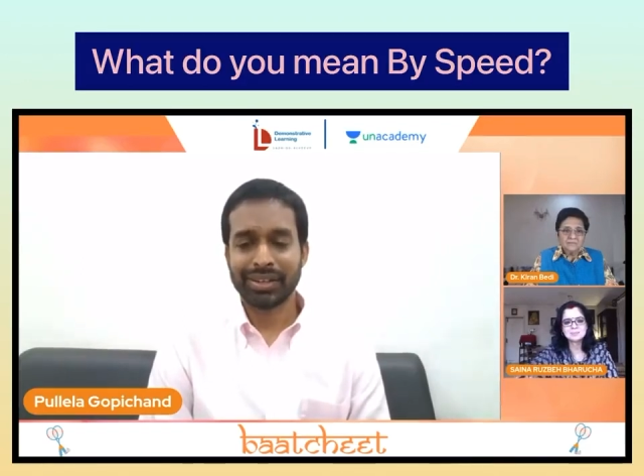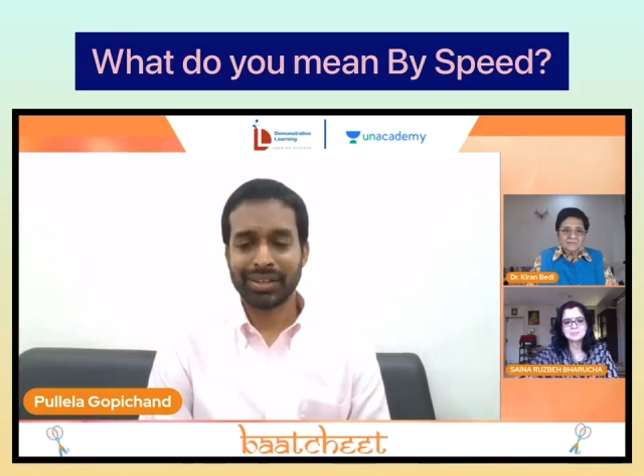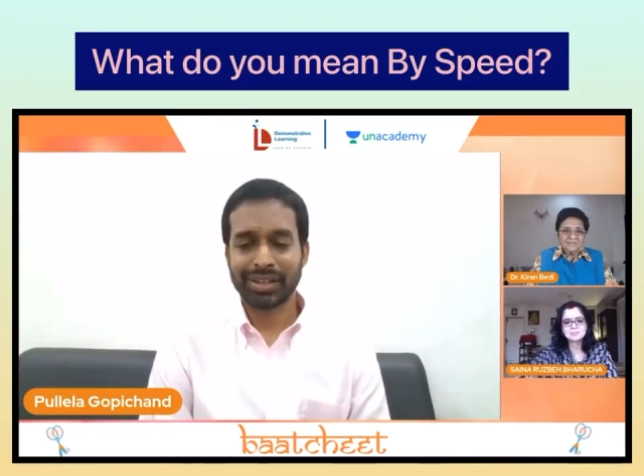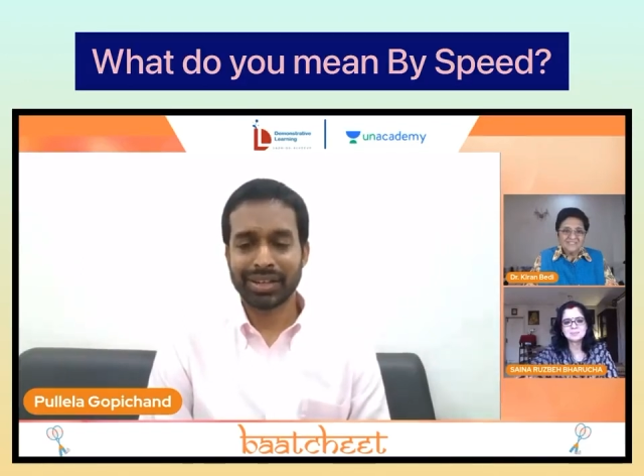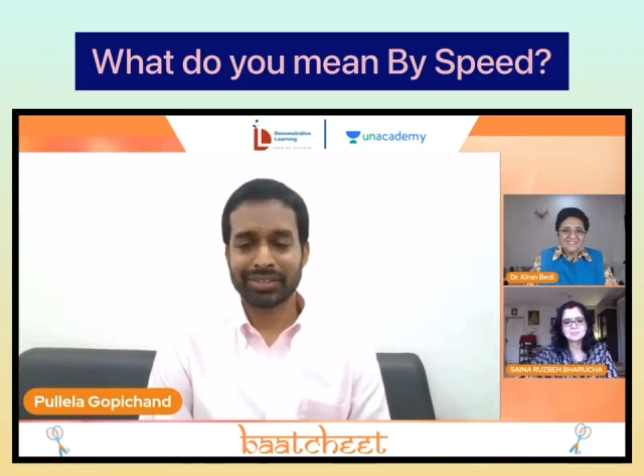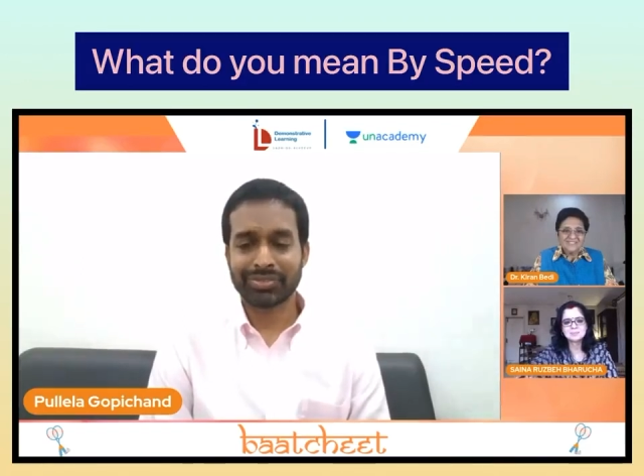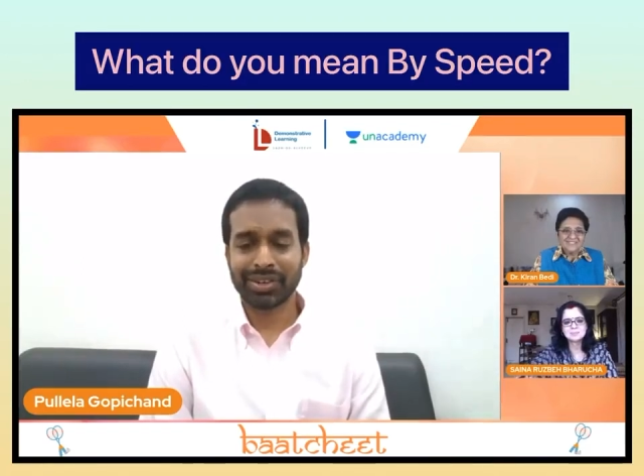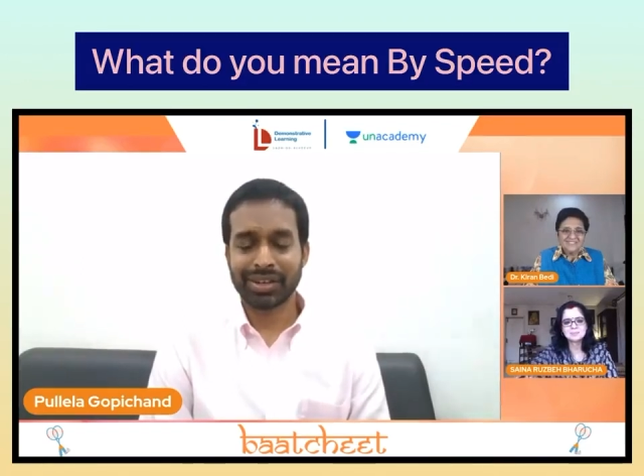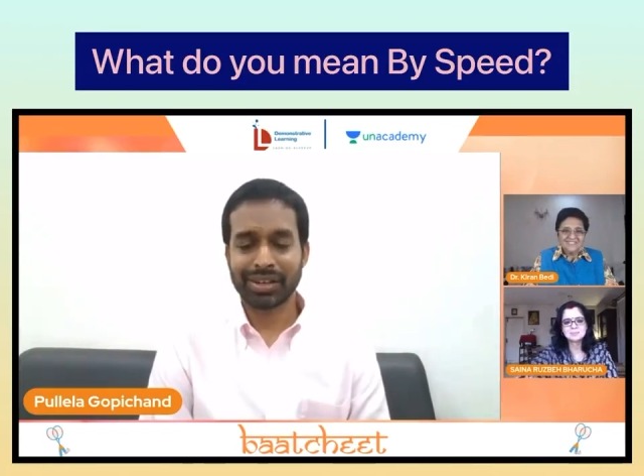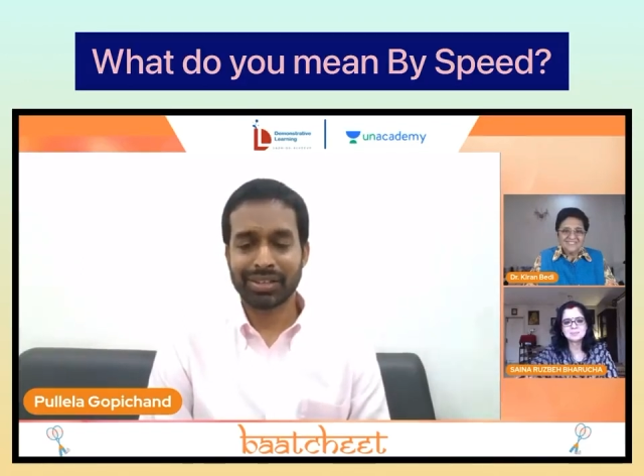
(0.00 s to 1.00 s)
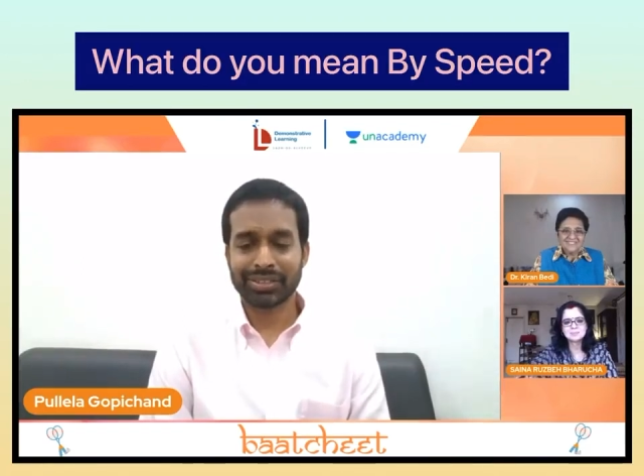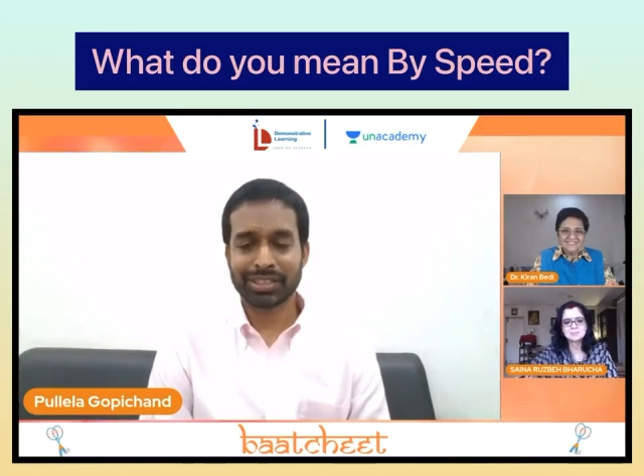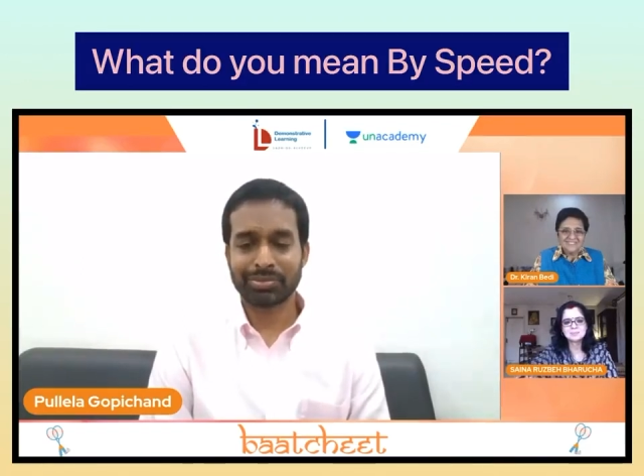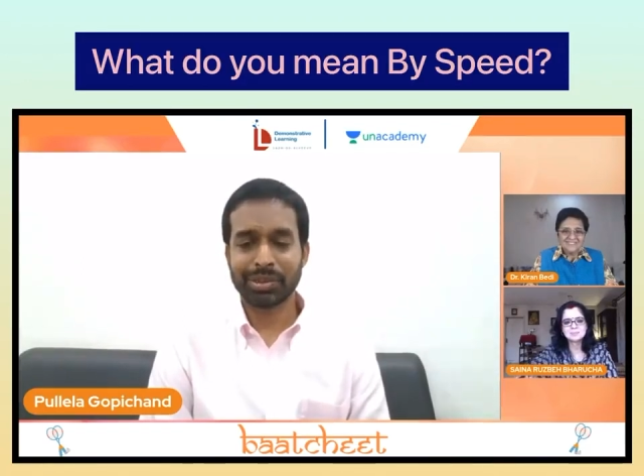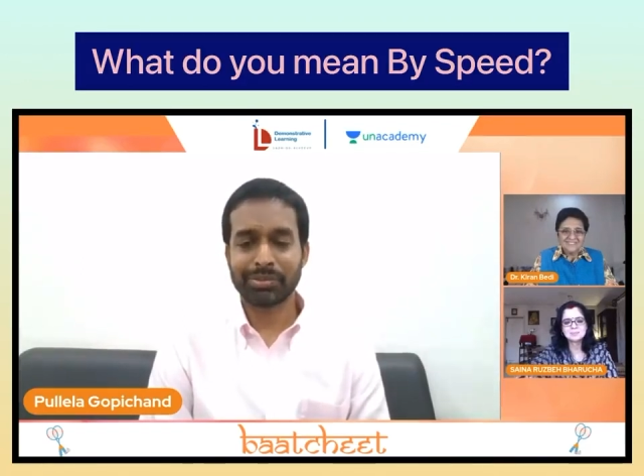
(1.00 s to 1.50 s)
uh, as far as
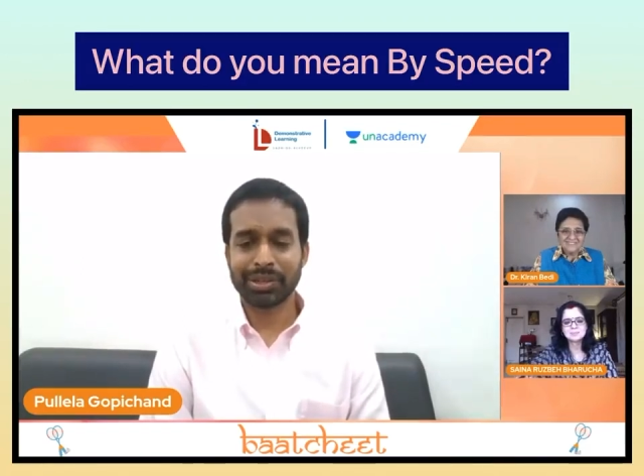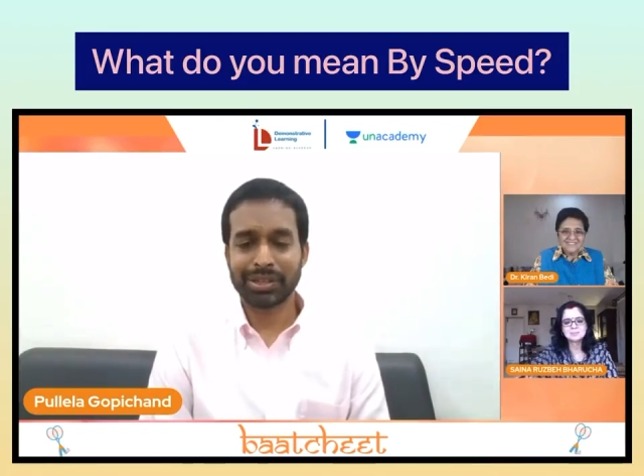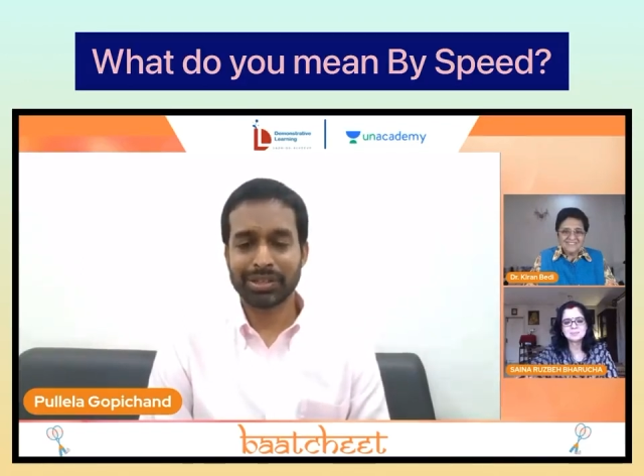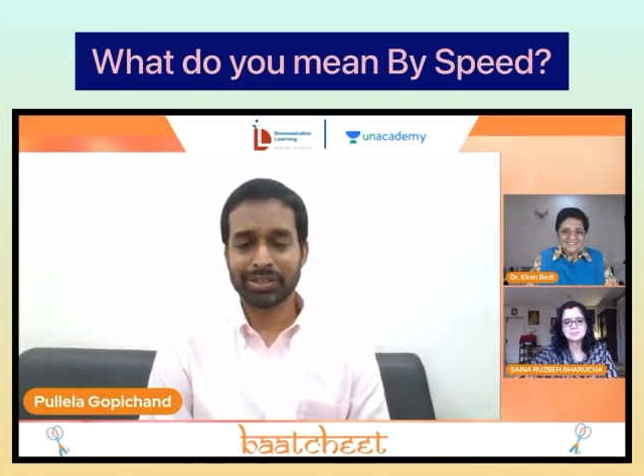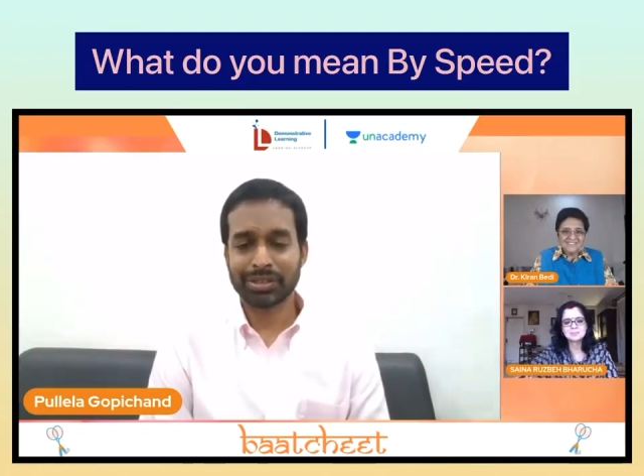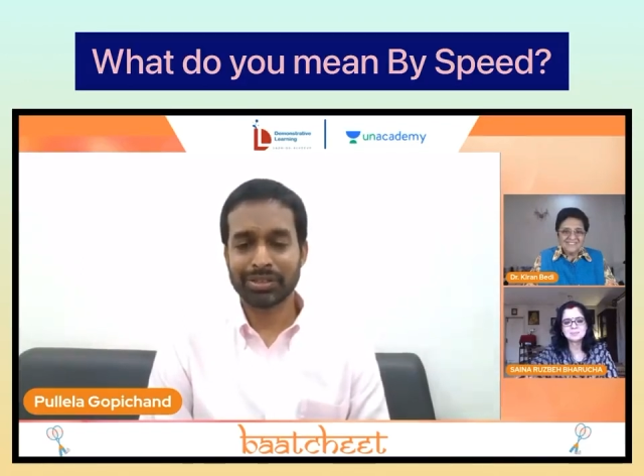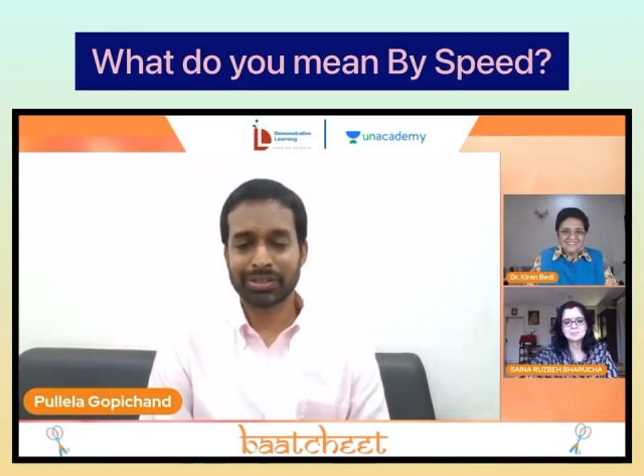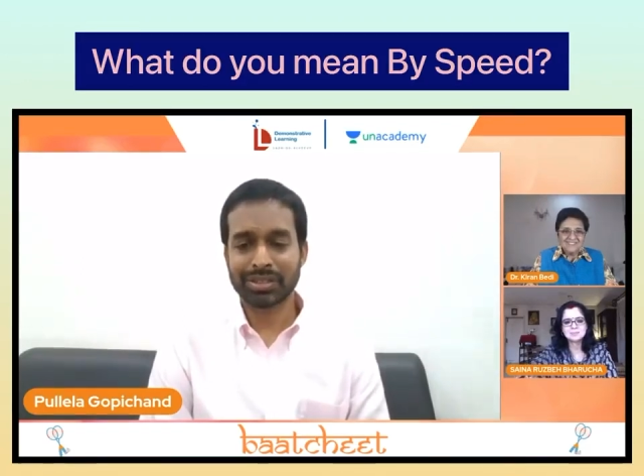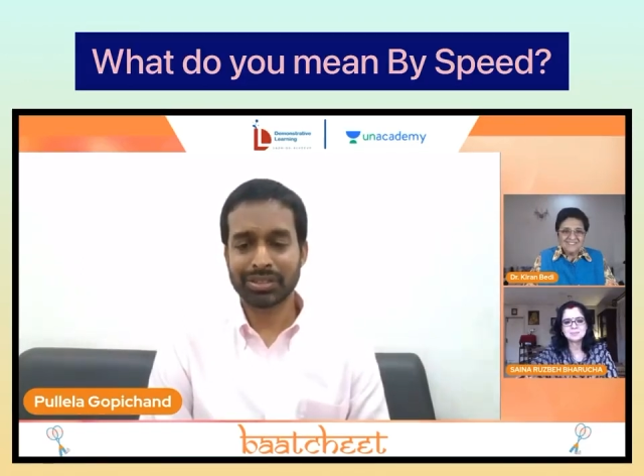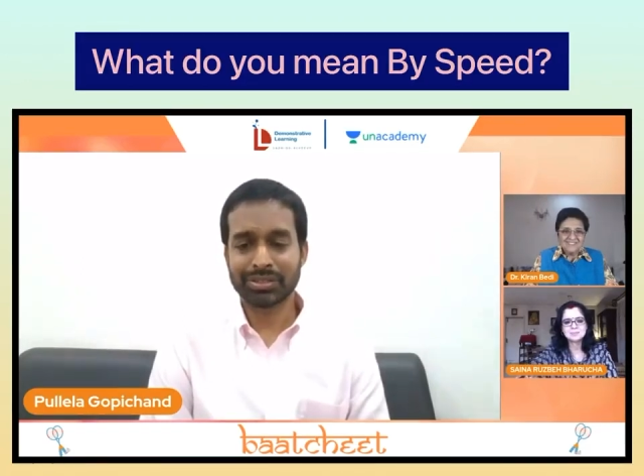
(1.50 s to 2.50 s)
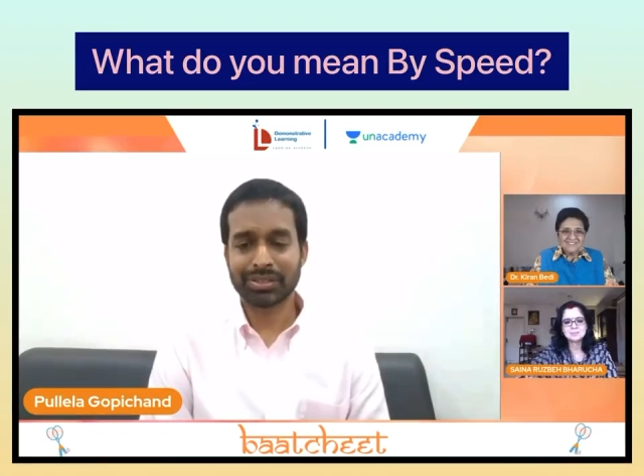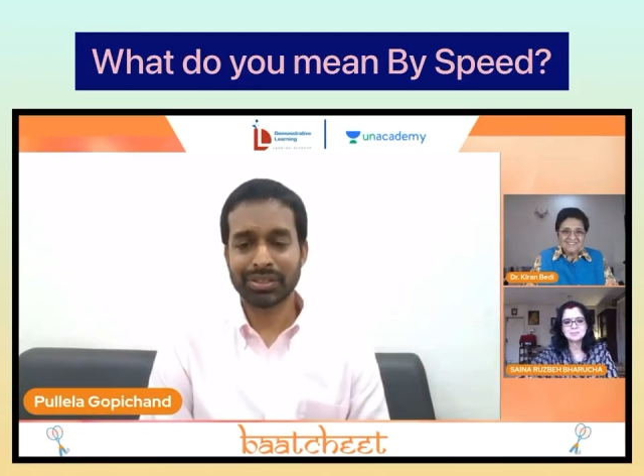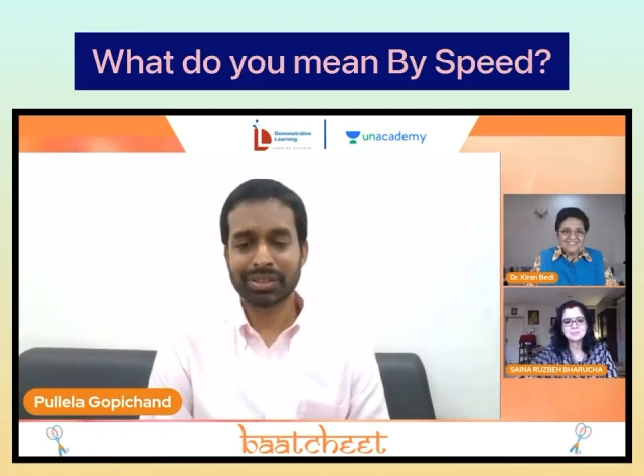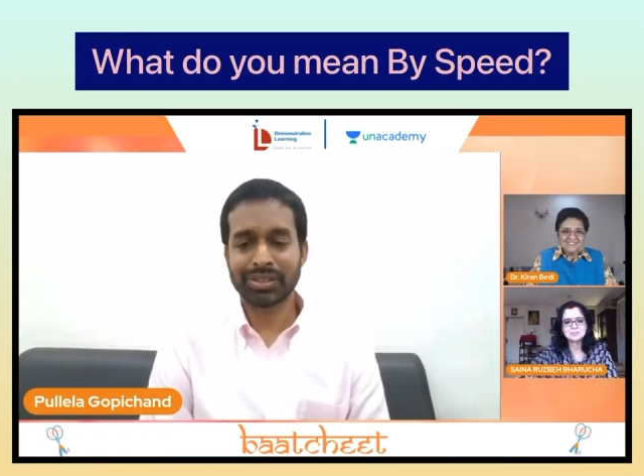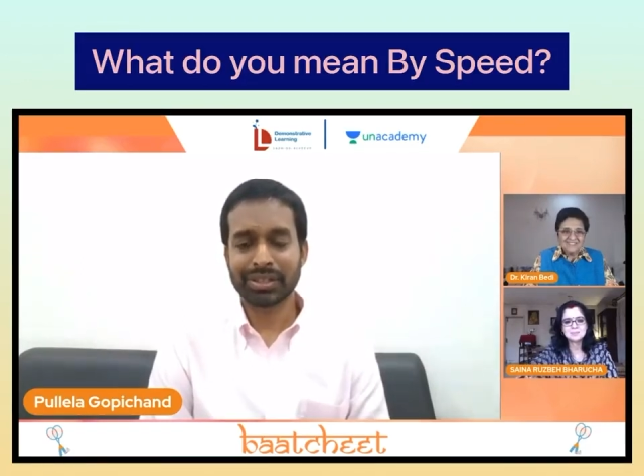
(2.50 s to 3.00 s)
experimentation is
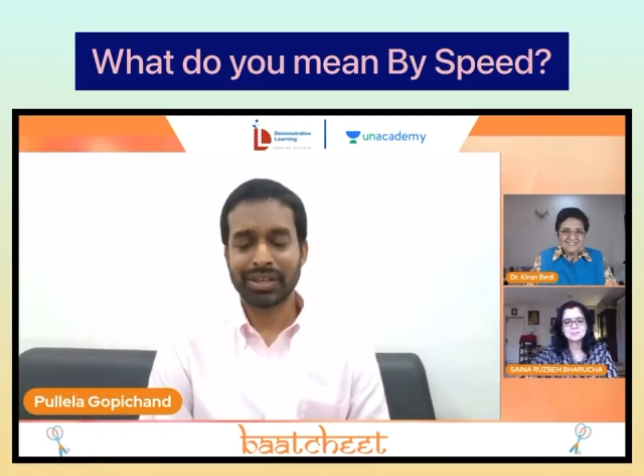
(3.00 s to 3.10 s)
concerned